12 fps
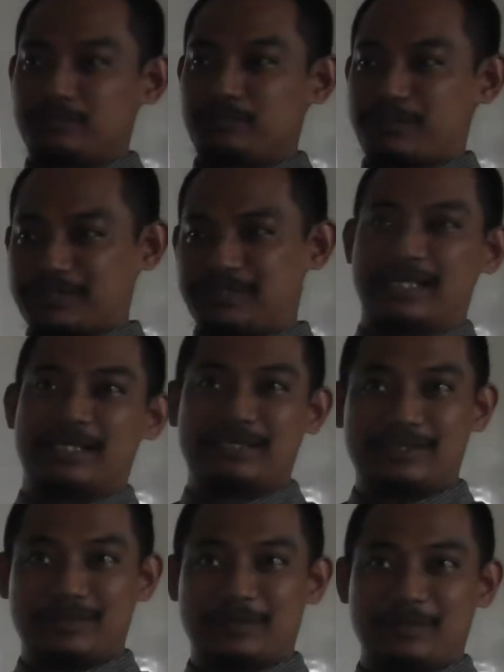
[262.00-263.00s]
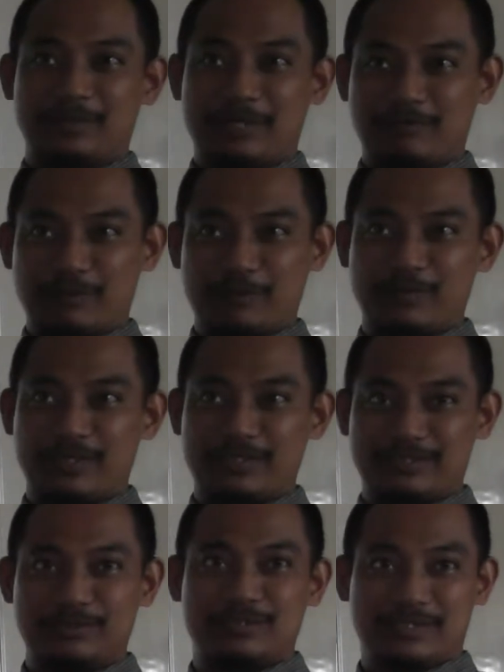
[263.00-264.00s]
present your FYP
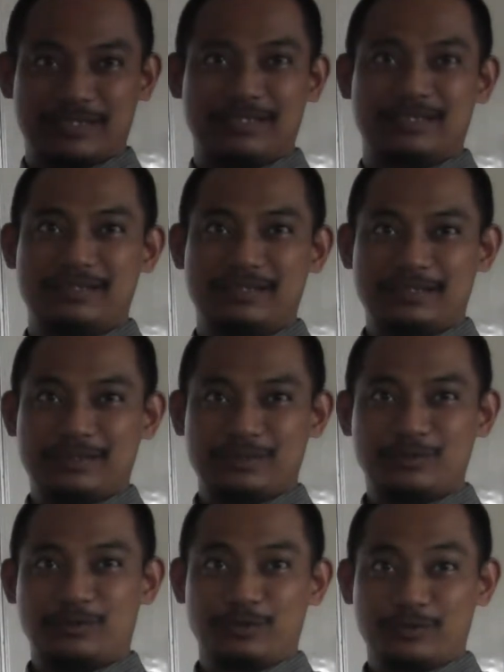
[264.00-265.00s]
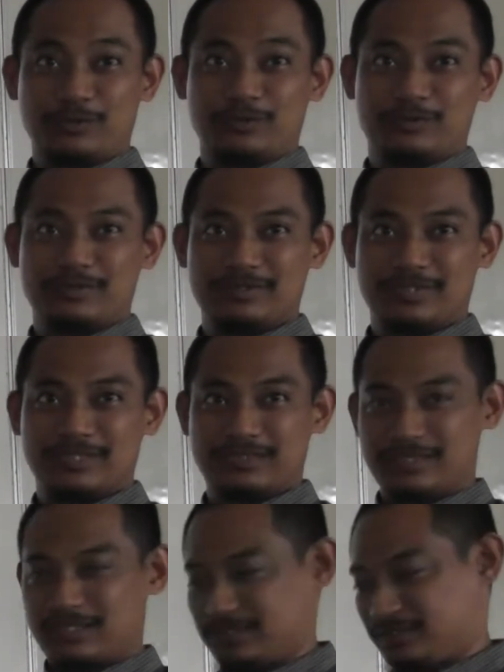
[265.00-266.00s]
1, you still do not know.
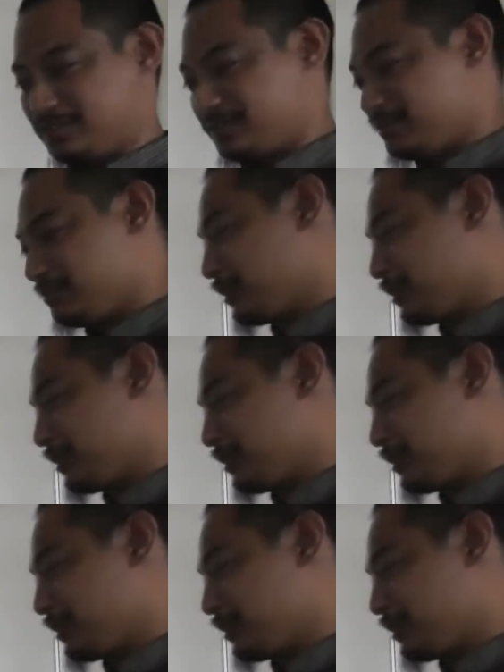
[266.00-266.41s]
That's the